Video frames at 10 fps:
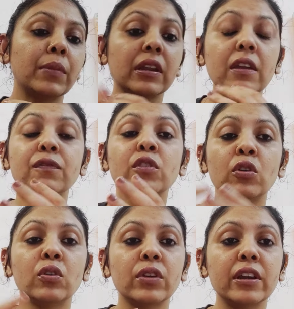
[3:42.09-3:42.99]
But if you are
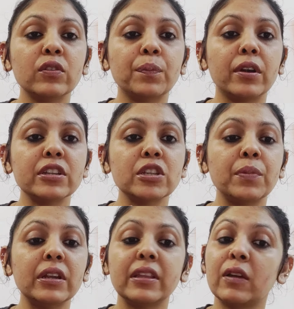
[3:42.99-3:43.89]
not ready to
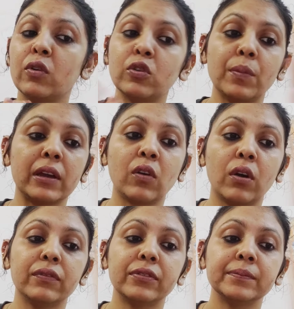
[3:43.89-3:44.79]
participate, they are going to back off.